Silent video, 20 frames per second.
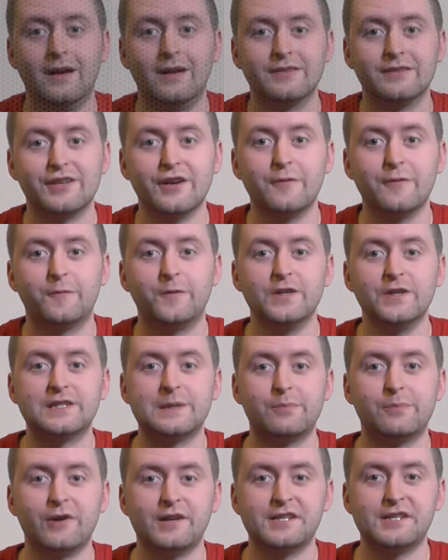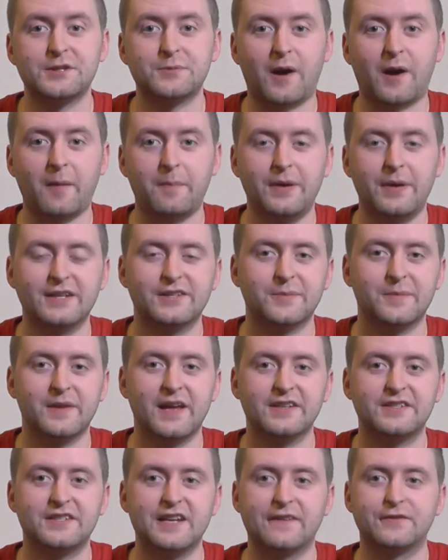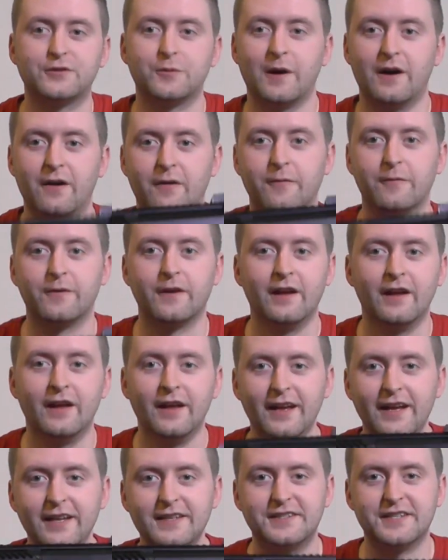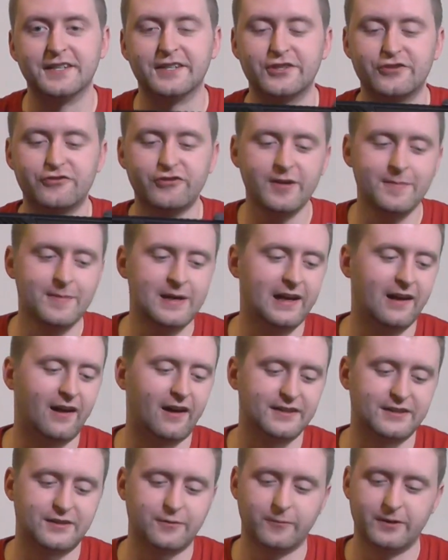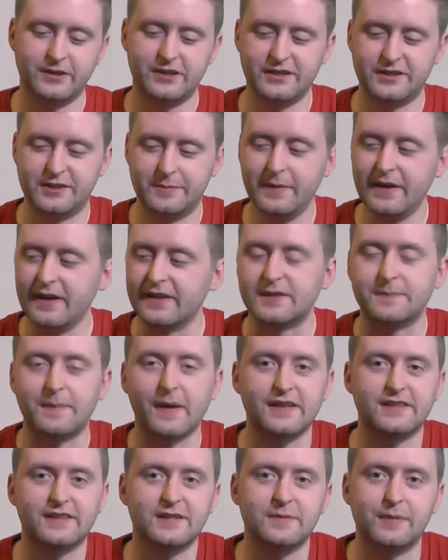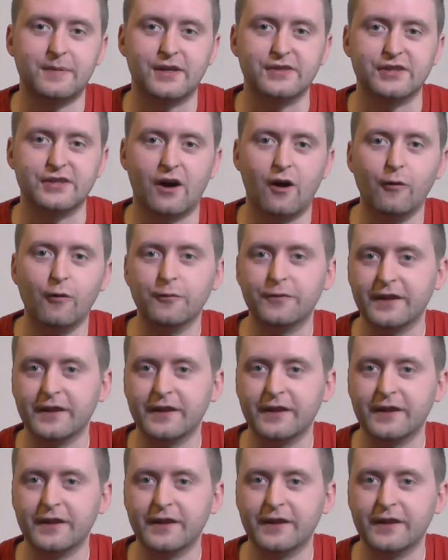So, first impressions when I picked up the S T F twelve. It's extremely light, which is to be expected because the whole